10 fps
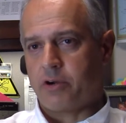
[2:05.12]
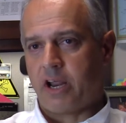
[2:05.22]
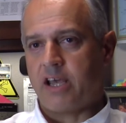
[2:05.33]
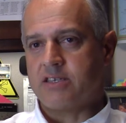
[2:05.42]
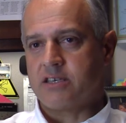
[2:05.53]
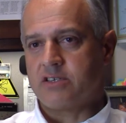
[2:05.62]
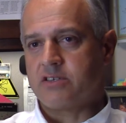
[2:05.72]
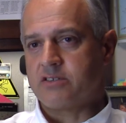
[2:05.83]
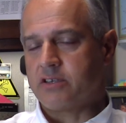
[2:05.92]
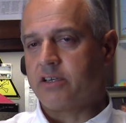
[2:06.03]

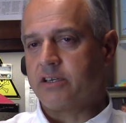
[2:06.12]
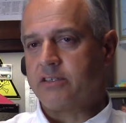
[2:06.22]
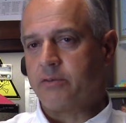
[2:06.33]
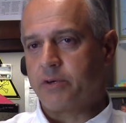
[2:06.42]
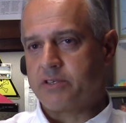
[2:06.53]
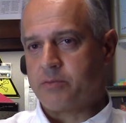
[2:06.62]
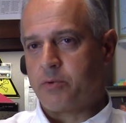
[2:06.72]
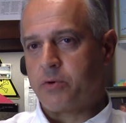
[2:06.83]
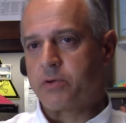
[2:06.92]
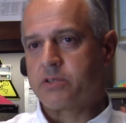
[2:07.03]
organizations that United Way
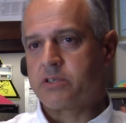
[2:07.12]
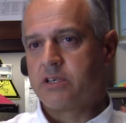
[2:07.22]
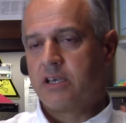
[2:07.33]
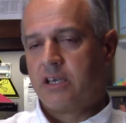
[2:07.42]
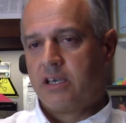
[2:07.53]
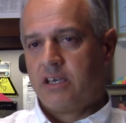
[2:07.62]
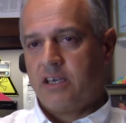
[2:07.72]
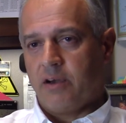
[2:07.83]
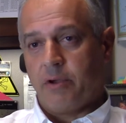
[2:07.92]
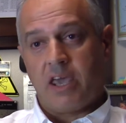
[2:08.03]
supports.
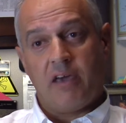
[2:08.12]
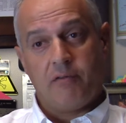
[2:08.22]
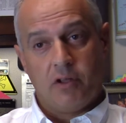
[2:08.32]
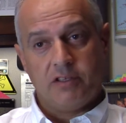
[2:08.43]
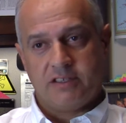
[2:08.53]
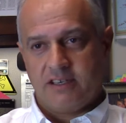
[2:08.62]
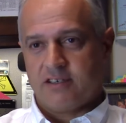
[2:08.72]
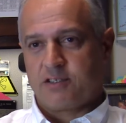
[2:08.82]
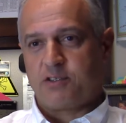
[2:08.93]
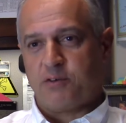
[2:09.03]
And we get
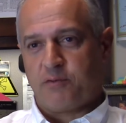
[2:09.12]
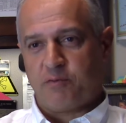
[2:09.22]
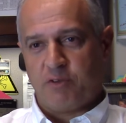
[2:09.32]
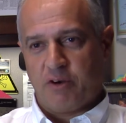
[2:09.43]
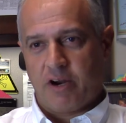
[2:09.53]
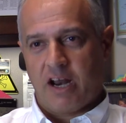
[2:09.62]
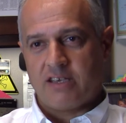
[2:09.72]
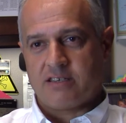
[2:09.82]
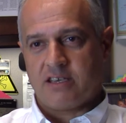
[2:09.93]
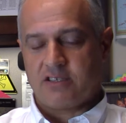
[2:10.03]
volunteers, from the
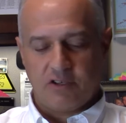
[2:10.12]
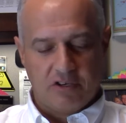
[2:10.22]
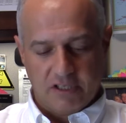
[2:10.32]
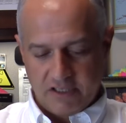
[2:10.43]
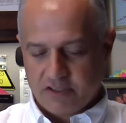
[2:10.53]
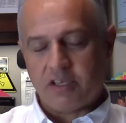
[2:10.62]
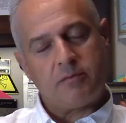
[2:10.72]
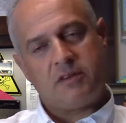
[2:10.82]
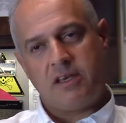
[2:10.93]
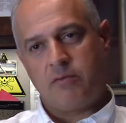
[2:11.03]
organization. Our
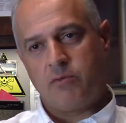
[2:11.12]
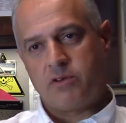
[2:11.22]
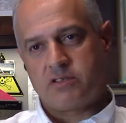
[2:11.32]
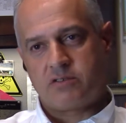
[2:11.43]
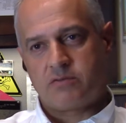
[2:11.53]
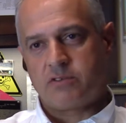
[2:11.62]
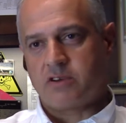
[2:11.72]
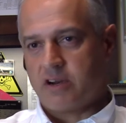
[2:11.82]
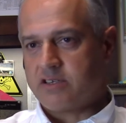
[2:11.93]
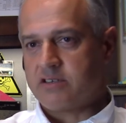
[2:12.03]
leadership team was
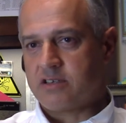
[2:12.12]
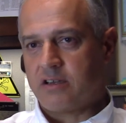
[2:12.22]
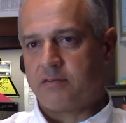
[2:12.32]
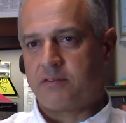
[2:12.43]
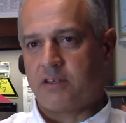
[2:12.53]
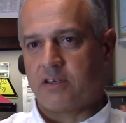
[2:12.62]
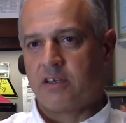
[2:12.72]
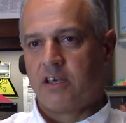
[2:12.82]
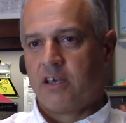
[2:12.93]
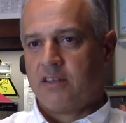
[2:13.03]
gracious enough
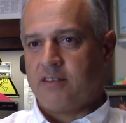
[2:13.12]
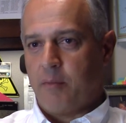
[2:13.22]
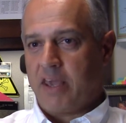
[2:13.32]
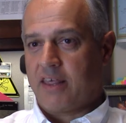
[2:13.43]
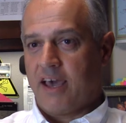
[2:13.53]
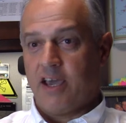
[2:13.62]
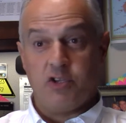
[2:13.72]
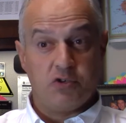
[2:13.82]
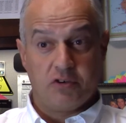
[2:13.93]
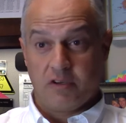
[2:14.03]
to make that a
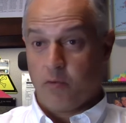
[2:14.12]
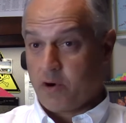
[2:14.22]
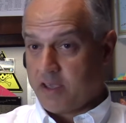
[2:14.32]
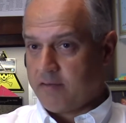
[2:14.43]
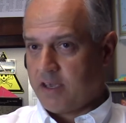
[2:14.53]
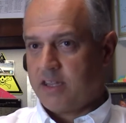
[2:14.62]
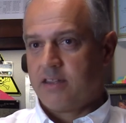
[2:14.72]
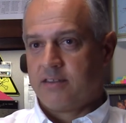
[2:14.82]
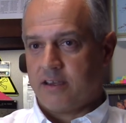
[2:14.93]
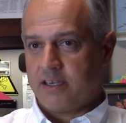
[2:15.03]
during work event
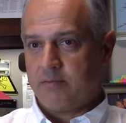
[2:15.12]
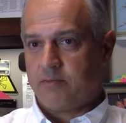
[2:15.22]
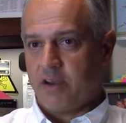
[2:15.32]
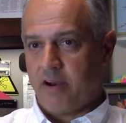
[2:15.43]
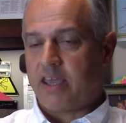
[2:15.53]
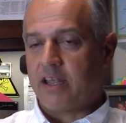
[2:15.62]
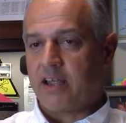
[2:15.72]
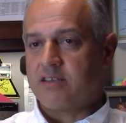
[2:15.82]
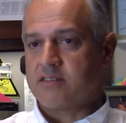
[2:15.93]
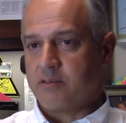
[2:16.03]
time. They
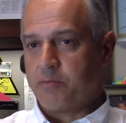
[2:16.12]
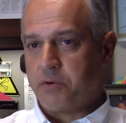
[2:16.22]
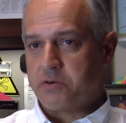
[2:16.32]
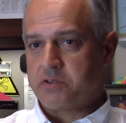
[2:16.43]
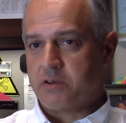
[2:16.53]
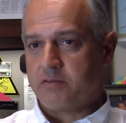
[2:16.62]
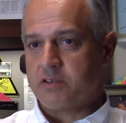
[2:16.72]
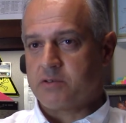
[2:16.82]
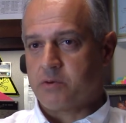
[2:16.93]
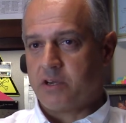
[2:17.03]
recognized the importance of
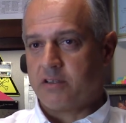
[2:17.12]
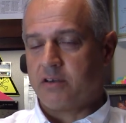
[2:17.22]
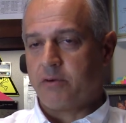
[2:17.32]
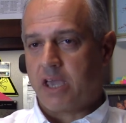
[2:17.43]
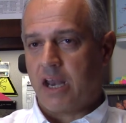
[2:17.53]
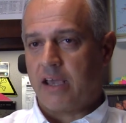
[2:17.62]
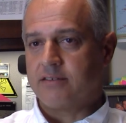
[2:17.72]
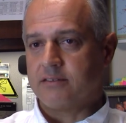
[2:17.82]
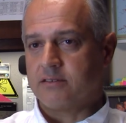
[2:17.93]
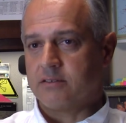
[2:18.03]
it as well, that we
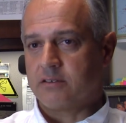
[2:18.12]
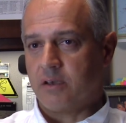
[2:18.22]
connected to